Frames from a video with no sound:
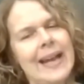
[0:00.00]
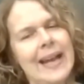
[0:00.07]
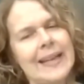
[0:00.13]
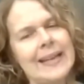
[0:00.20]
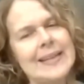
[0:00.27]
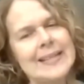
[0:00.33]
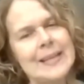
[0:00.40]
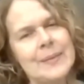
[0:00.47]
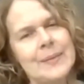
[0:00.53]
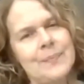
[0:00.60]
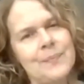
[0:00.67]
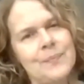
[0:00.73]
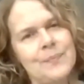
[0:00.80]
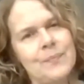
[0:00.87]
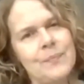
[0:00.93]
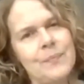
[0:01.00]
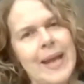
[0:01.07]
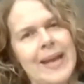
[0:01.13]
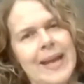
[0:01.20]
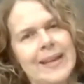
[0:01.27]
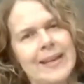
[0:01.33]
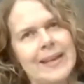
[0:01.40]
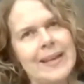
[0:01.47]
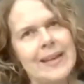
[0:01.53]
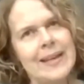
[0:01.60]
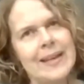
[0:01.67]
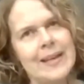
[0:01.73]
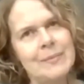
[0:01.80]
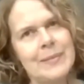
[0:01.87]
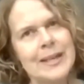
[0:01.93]
And Ben
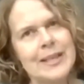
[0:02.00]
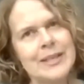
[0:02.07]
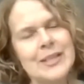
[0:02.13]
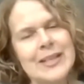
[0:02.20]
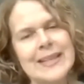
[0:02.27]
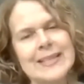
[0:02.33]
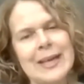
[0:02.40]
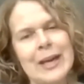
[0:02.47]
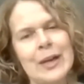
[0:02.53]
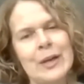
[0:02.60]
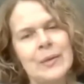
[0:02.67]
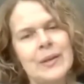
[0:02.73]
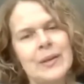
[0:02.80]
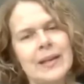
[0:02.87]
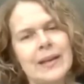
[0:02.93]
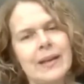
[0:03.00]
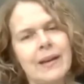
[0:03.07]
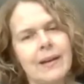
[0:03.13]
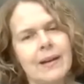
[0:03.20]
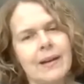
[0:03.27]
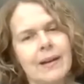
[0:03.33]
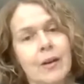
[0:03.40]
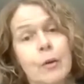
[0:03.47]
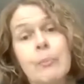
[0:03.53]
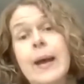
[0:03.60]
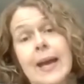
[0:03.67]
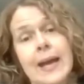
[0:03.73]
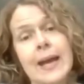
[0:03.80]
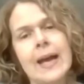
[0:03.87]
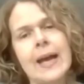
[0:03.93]
and Shadow are a
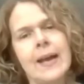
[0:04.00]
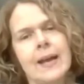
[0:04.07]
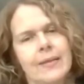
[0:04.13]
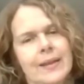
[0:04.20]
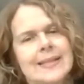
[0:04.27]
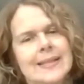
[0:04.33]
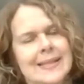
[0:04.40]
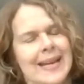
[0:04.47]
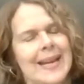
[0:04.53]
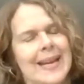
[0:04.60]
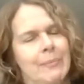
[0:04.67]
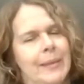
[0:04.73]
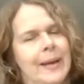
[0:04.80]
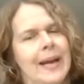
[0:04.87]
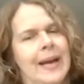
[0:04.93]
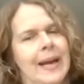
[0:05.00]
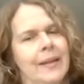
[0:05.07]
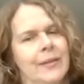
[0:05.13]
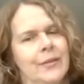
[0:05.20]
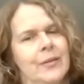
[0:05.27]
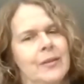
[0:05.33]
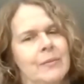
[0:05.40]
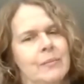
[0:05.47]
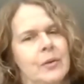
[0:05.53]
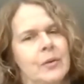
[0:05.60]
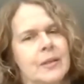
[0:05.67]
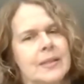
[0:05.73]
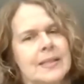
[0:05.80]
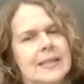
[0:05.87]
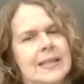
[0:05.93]
pair. They stay a pair through the
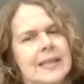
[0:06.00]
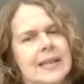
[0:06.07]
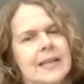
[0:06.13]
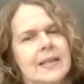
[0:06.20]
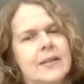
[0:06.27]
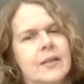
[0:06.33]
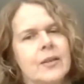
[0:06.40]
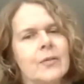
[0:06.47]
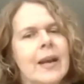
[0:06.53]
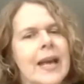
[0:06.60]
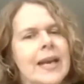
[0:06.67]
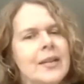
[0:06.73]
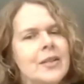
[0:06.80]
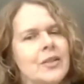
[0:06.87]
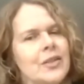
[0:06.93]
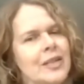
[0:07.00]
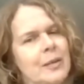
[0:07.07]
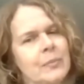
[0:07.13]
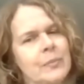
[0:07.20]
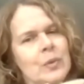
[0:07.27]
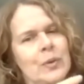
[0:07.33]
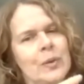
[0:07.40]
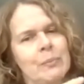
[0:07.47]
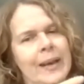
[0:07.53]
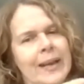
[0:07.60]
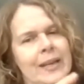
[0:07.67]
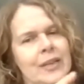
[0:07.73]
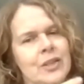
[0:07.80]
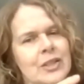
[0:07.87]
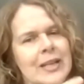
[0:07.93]
books. So the relationship between Ben
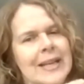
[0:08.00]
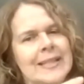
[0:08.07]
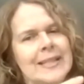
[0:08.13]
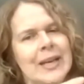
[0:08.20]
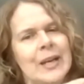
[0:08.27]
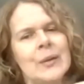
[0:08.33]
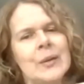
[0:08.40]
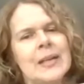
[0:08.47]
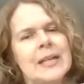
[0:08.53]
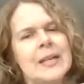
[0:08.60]
and Shadow